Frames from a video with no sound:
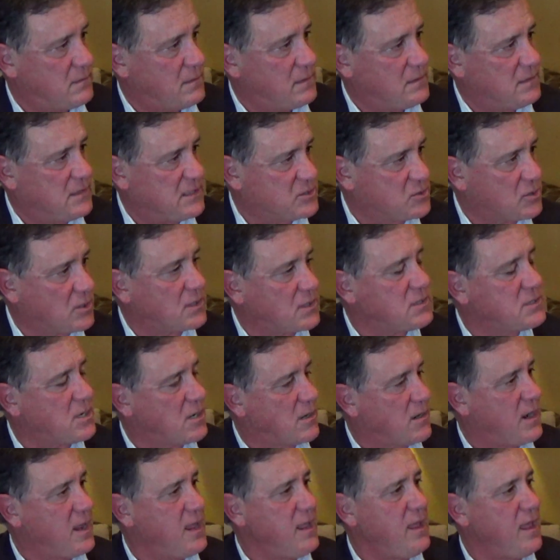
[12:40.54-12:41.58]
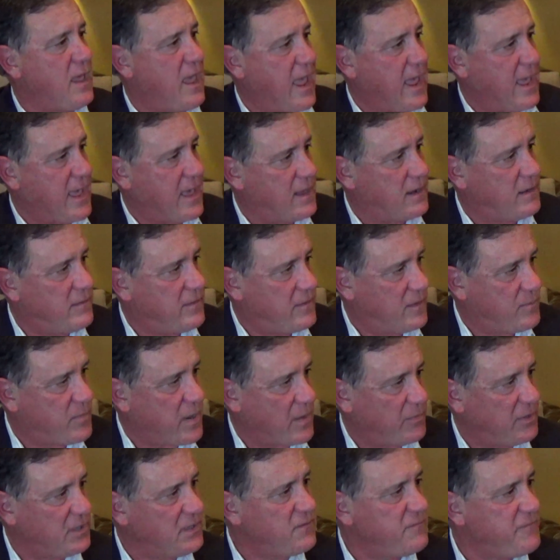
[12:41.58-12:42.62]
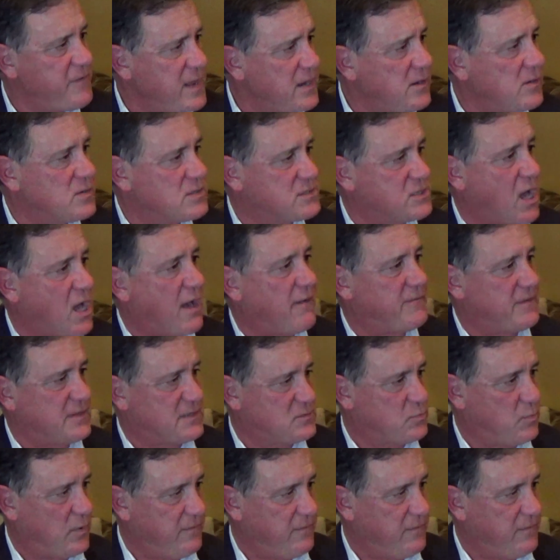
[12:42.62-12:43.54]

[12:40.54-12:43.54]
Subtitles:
district attorney and the public defender's office.